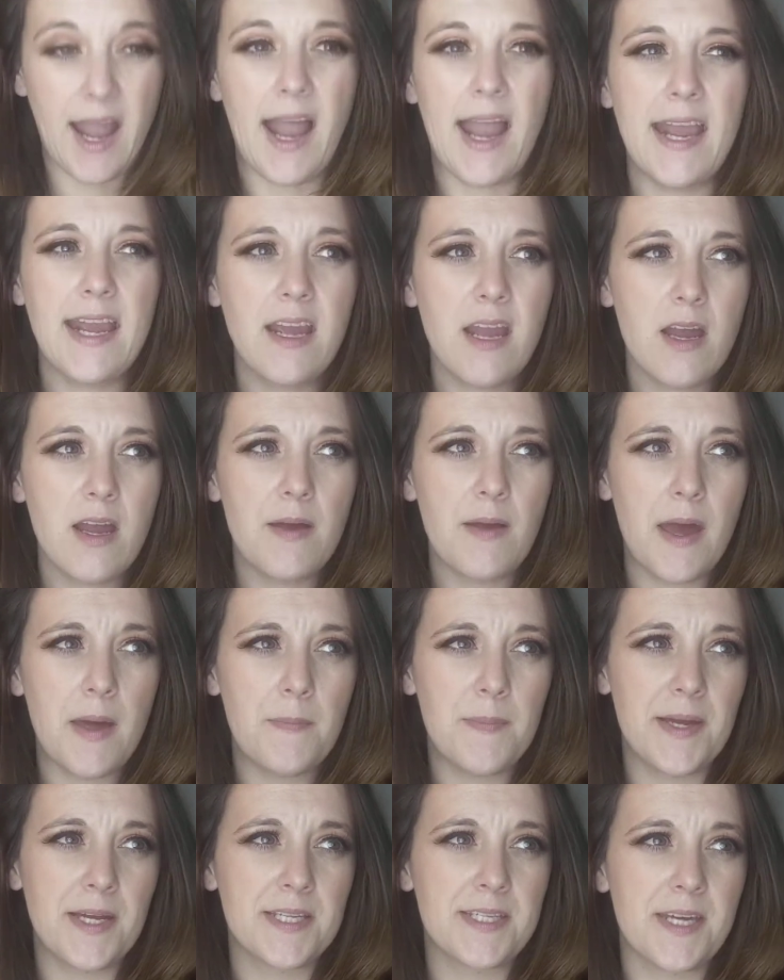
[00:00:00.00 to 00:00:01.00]
I
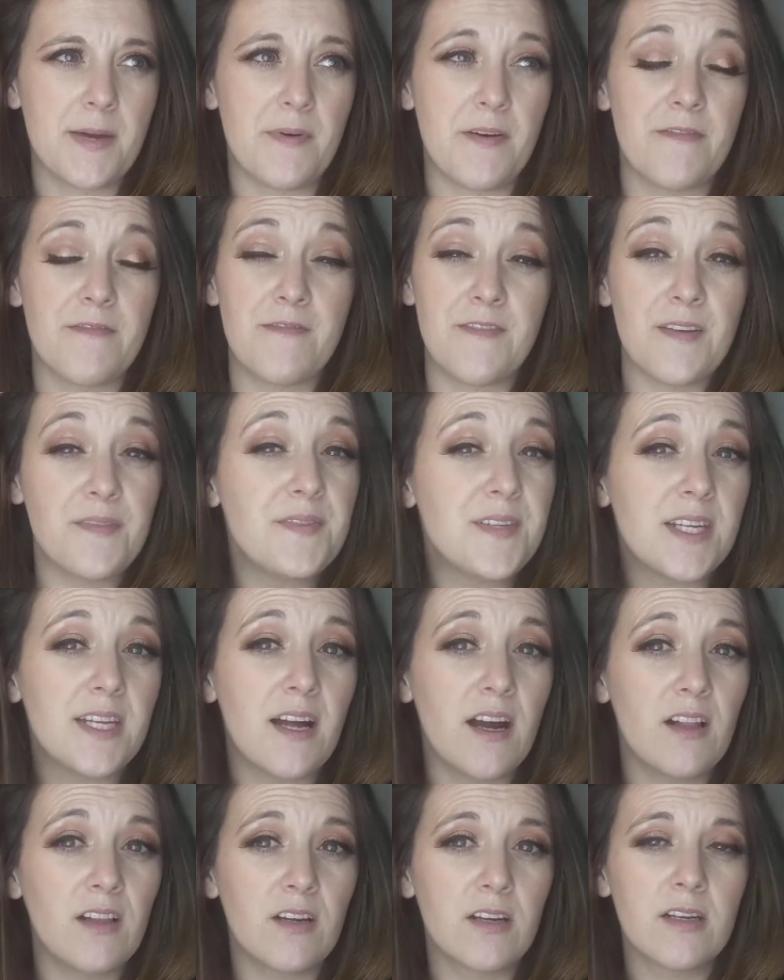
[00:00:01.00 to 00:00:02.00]
had picked up a
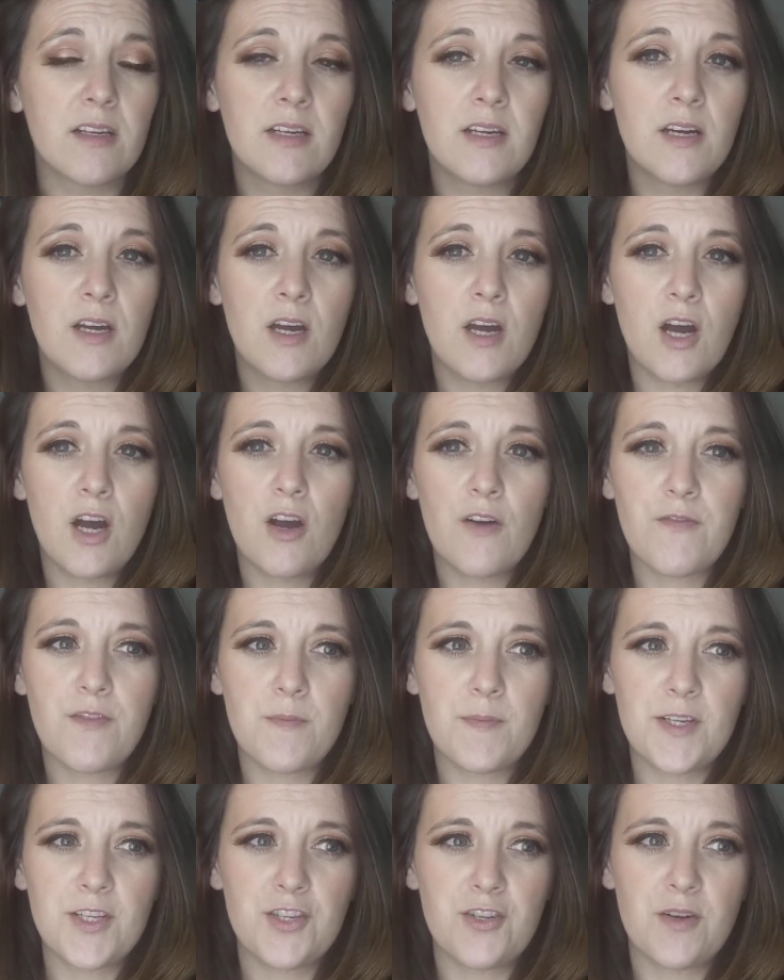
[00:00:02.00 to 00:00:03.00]
fifty dollar
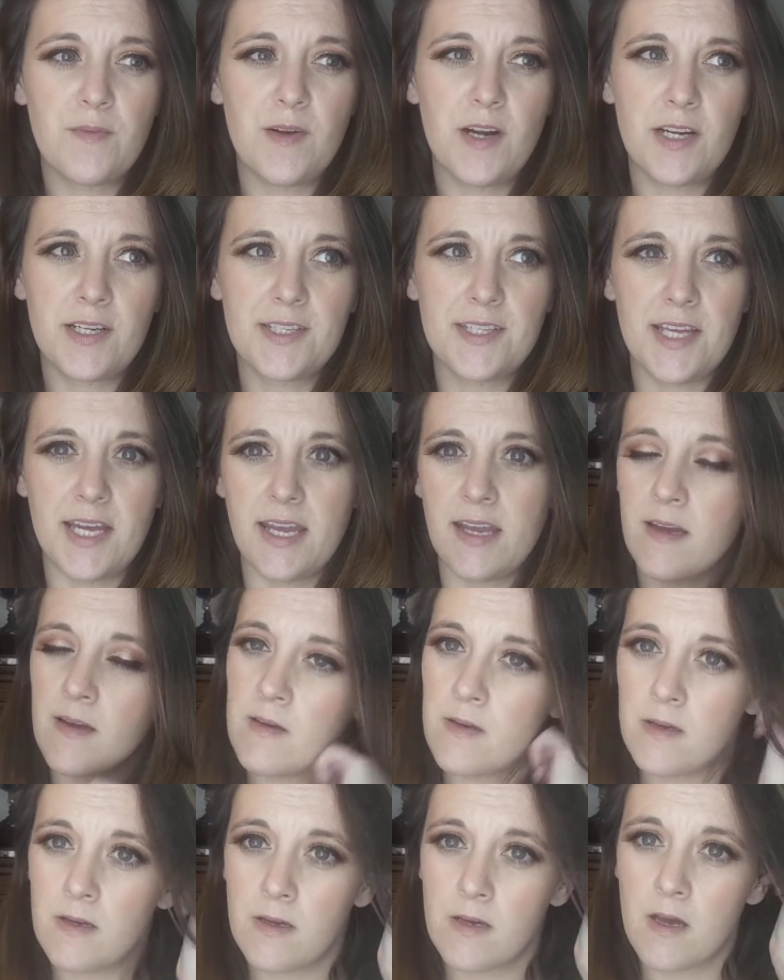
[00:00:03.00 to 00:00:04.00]
Ofra mystery box like
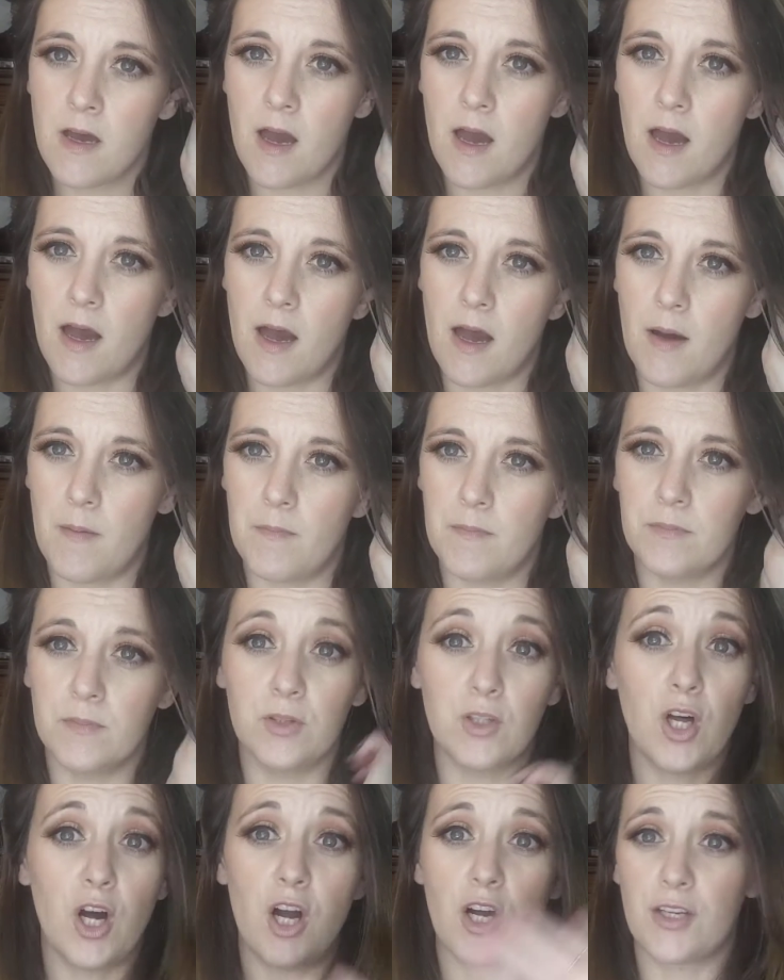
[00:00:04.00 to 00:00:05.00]
um,
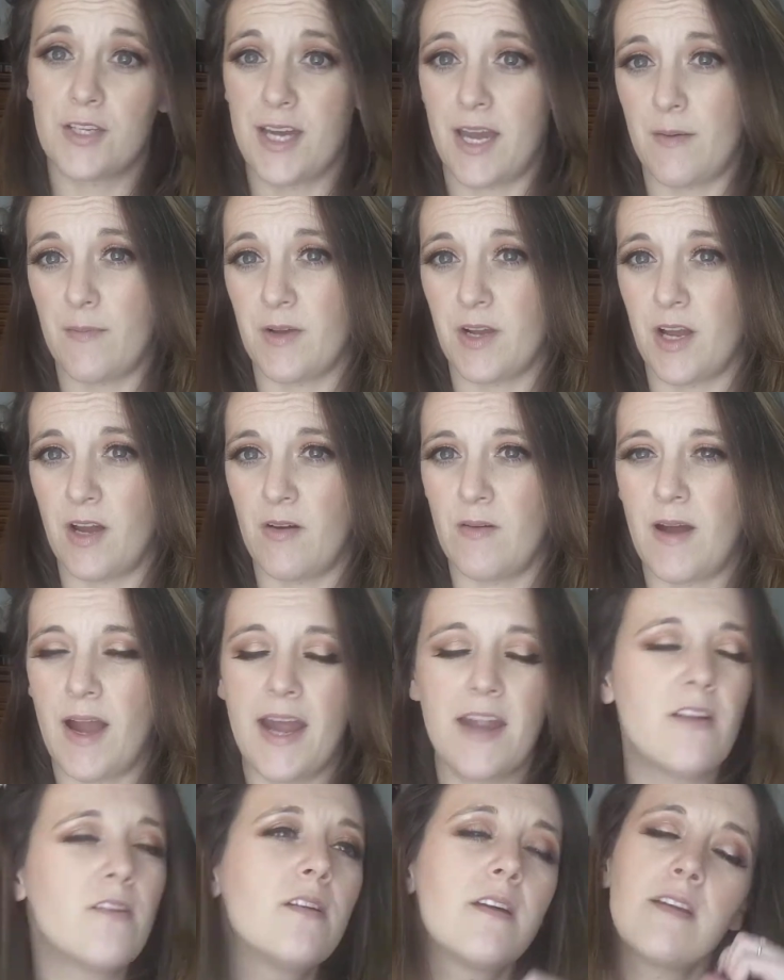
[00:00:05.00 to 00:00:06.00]
long time ago.
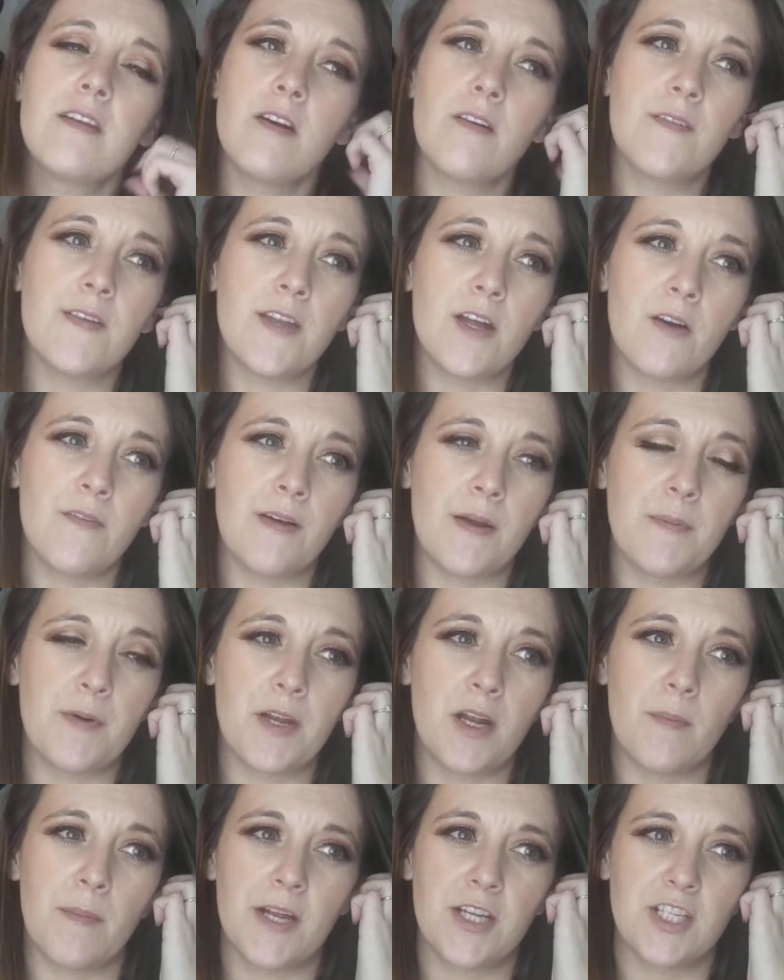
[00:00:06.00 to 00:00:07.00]
I don't even know if I
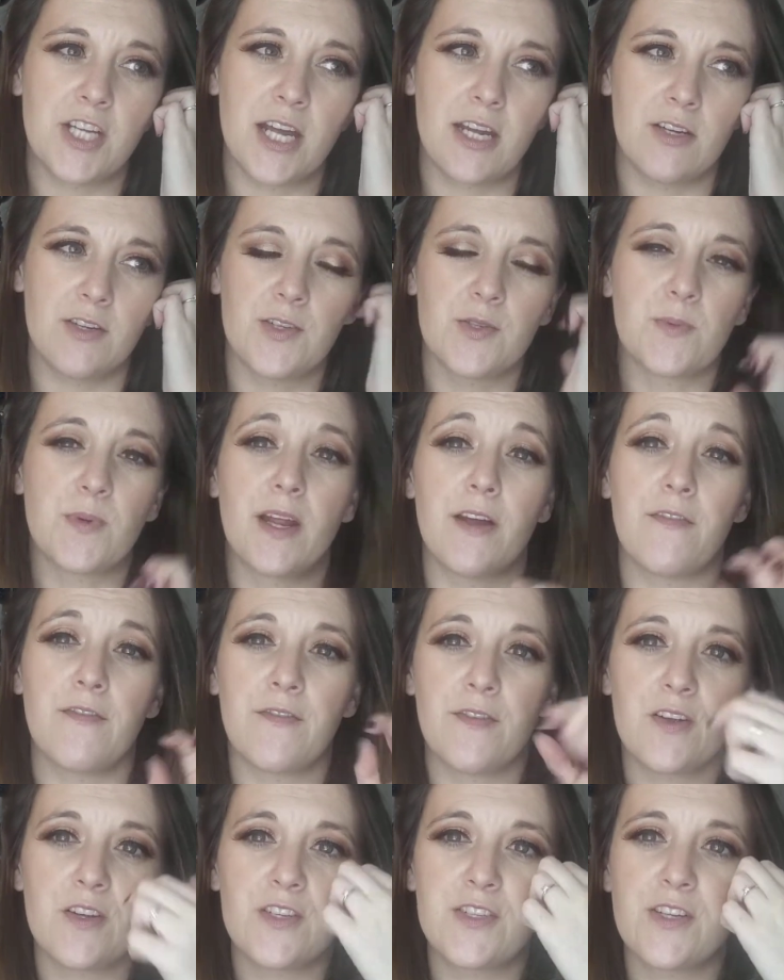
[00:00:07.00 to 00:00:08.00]
put it on my channel. It was when I
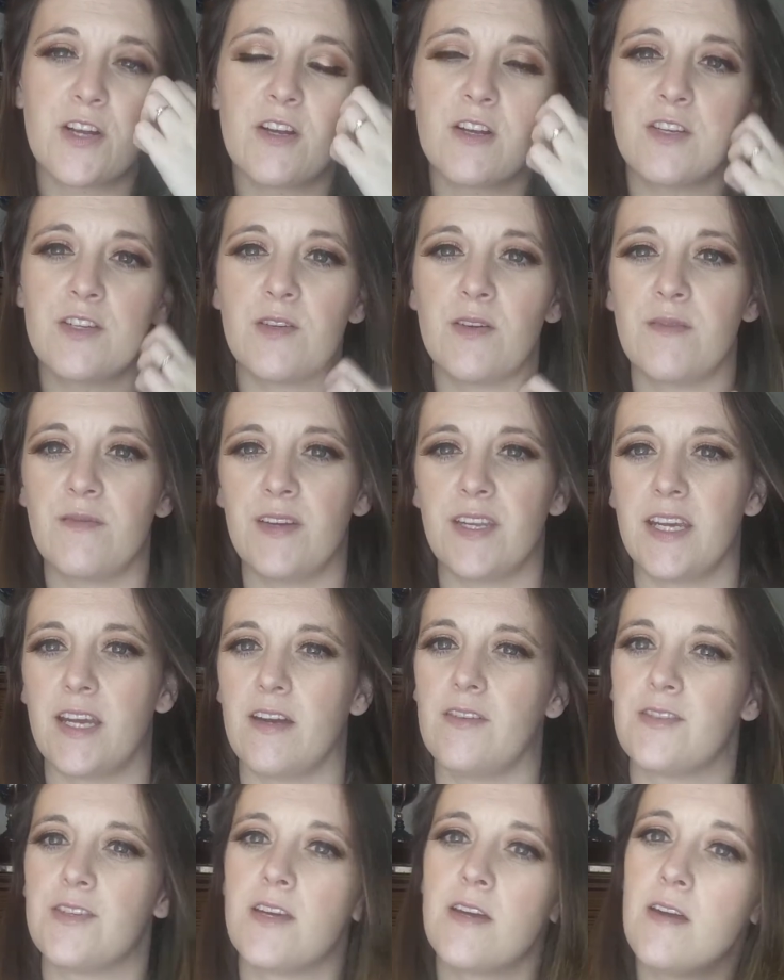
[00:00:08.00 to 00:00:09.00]
first started doing
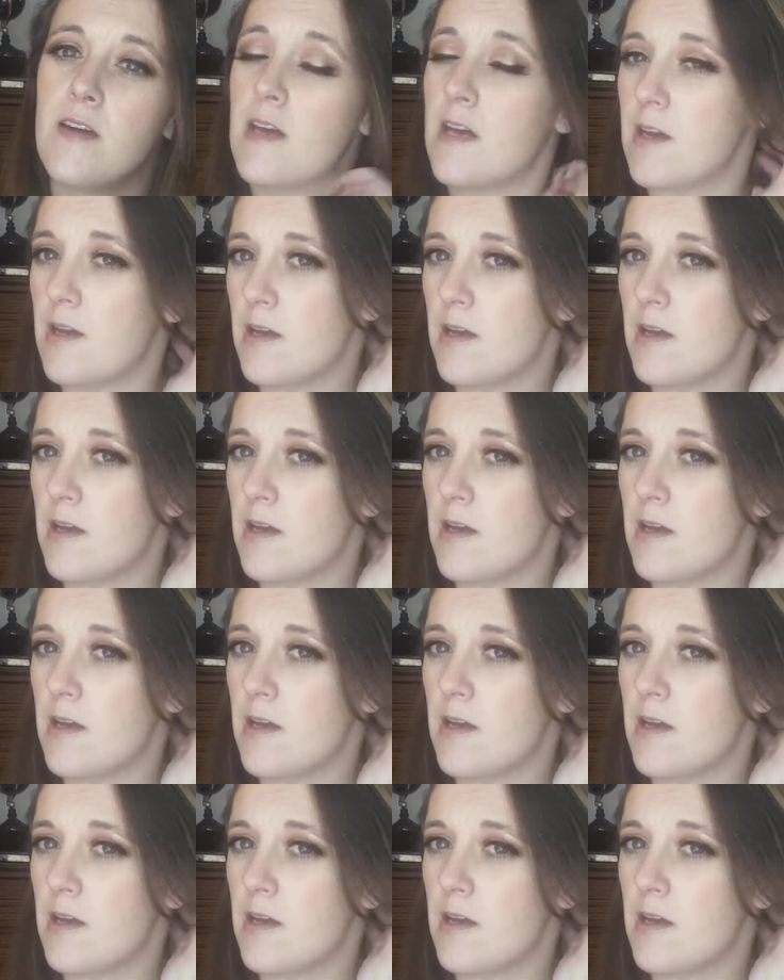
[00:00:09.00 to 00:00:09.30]
videos,